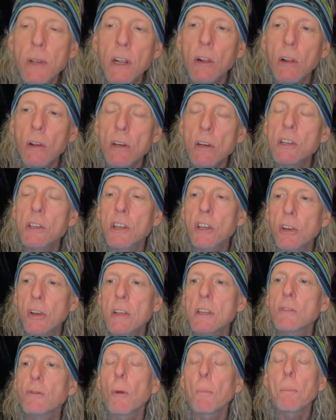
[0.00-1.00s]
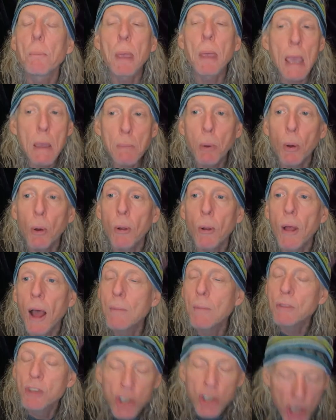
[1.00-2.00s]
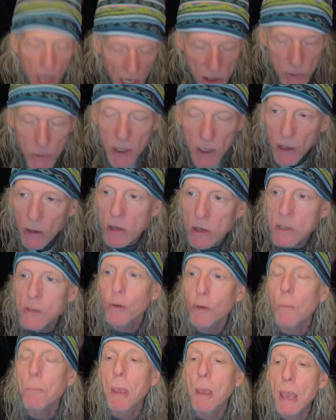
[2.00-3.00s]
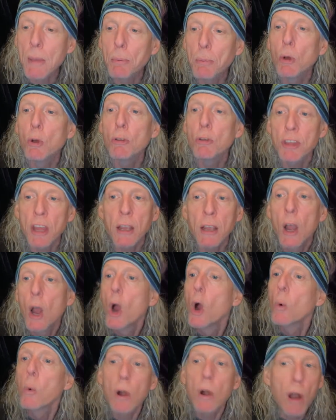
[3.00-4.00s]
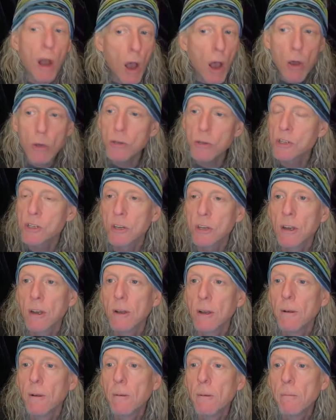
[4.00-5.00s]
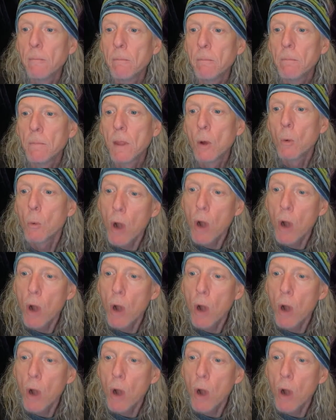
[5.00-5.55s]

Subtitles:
curious for people. I'm genuinely curious for people who think we're hosed. We're